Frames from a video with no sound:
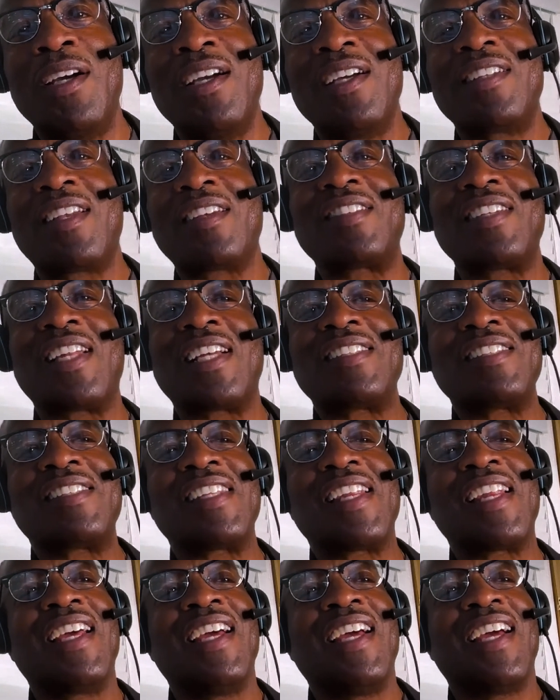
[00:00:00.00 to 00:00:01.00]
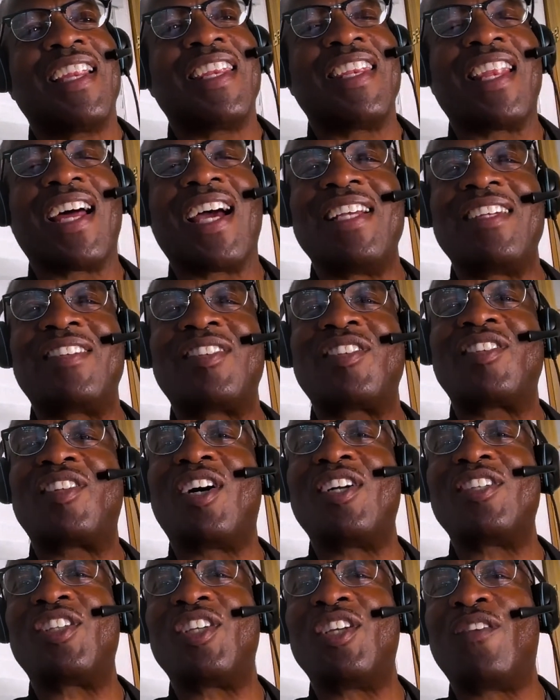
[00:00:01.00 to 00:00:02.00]
Isn't that nice,
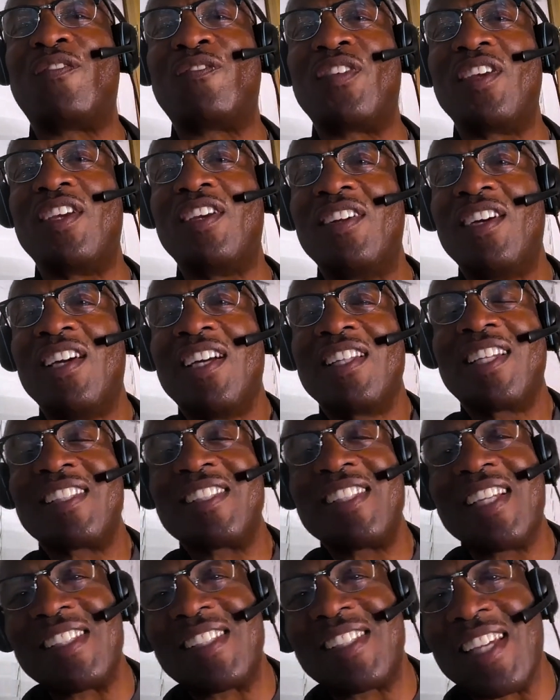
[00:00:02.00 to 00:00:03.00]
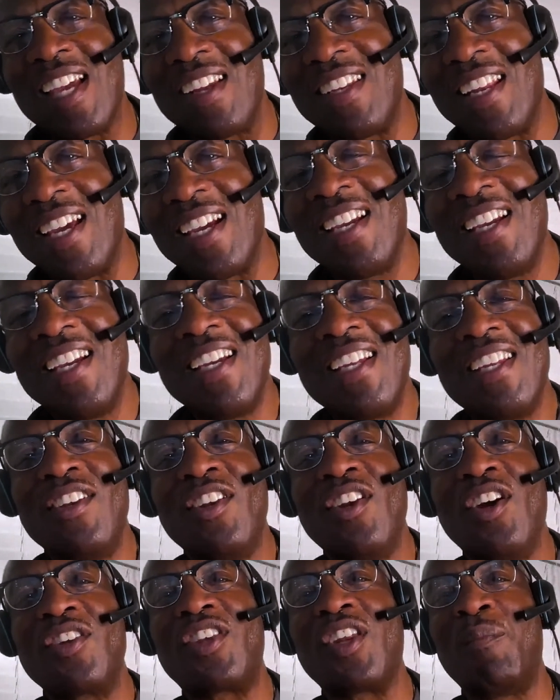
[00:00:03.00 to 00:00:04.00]
touchy feel? Doesn't that sound like
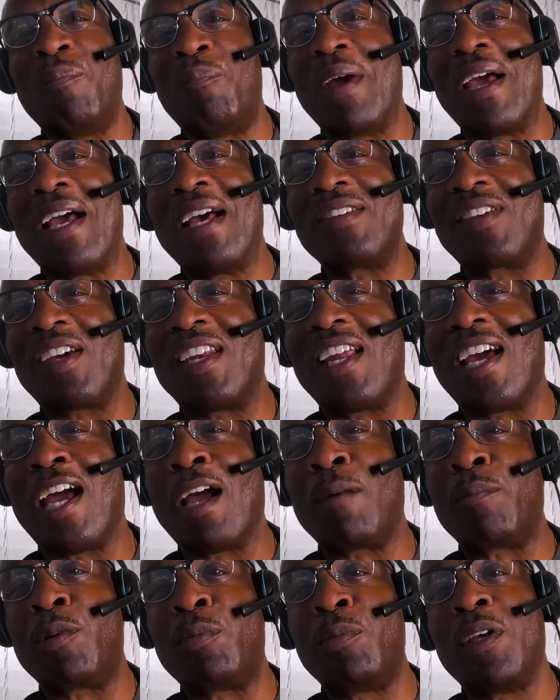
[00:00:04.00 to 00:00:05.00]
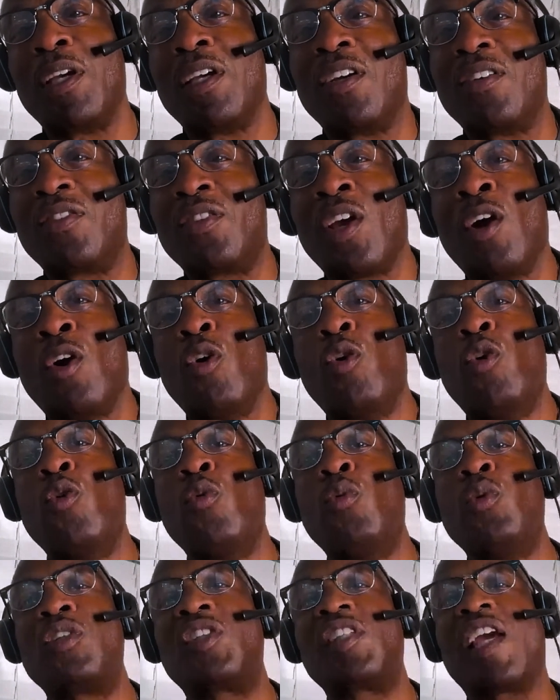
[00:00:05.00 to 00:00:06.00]
nothing bad's going to happen to me? Because who
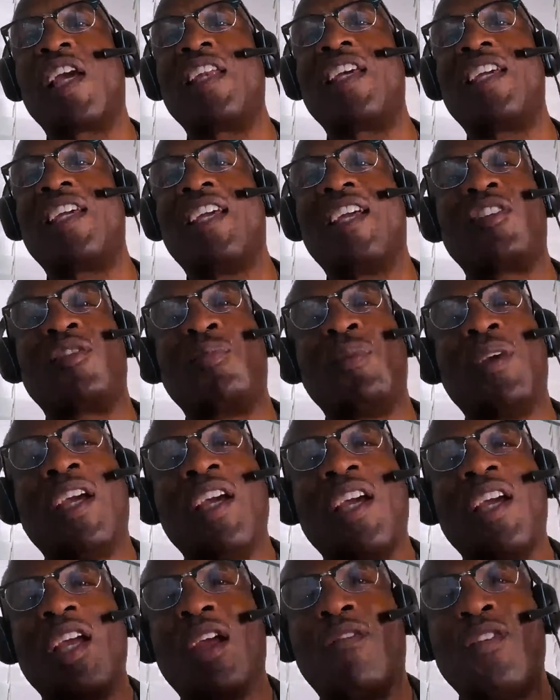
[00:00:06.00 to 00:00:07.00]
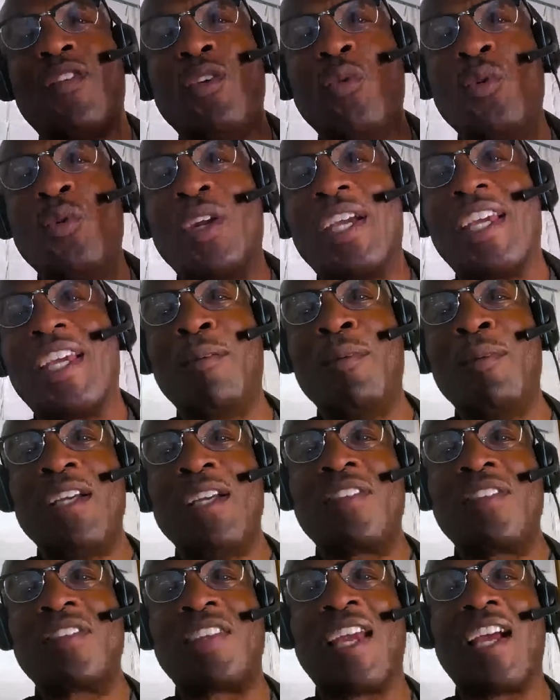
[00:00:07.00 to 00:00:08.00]
will stand against me if Unichem
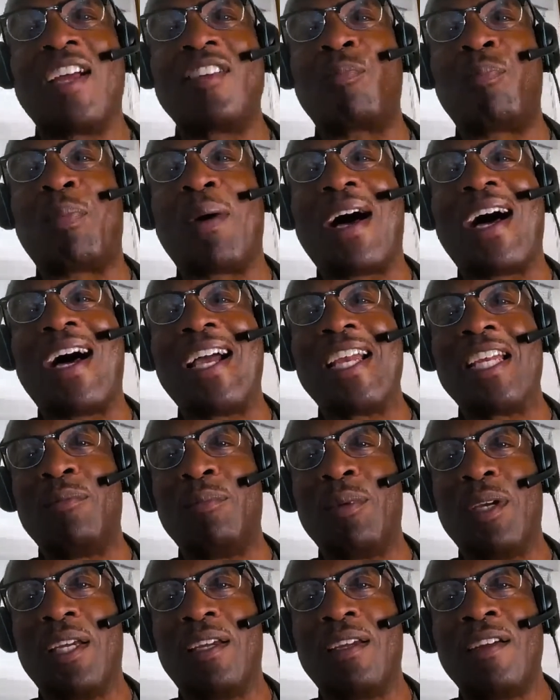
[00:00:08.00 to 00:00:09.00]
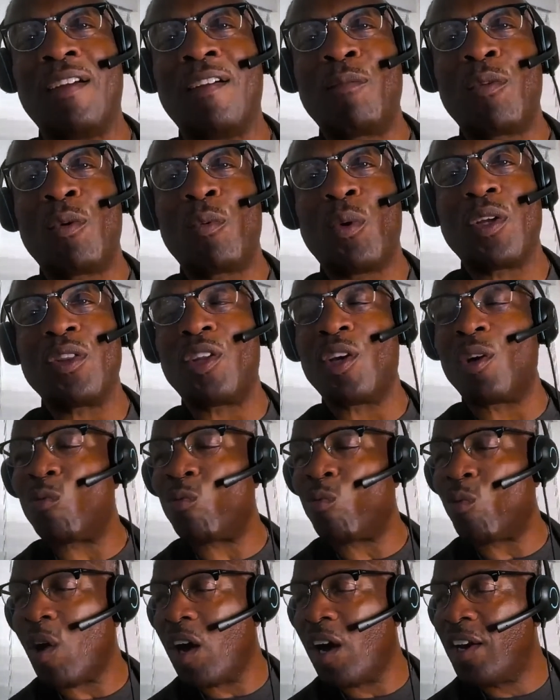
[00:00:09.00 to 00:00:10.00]
stands behind me, where they're
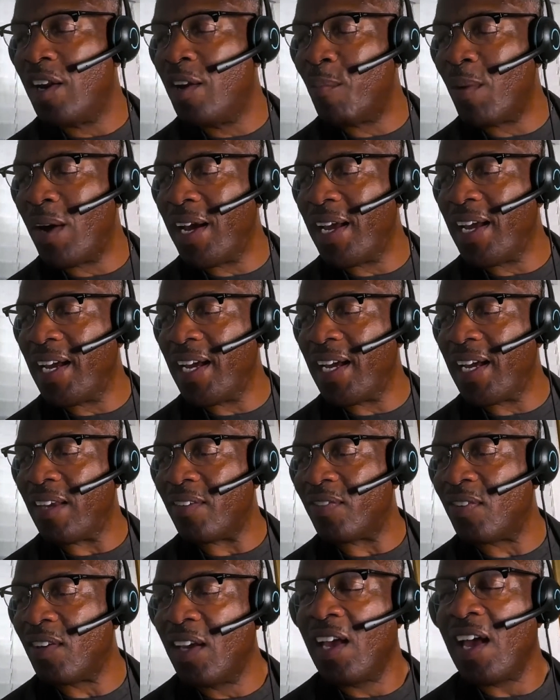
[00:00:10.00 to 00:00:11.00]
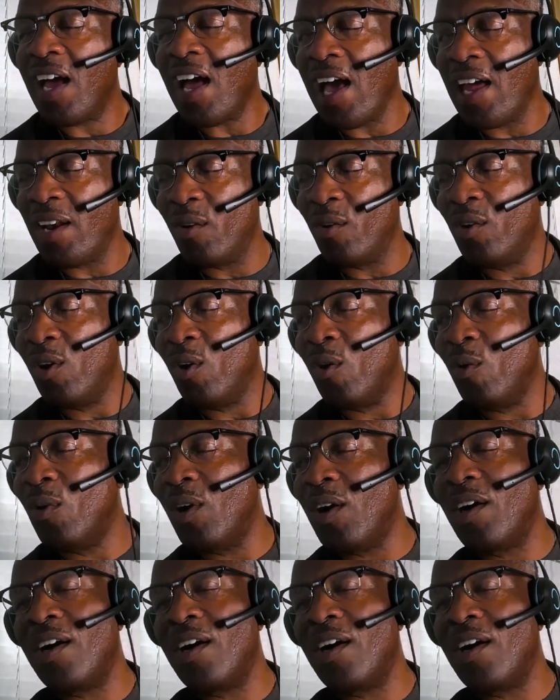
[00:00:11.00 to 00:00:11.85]
rodding my ass? I don't know.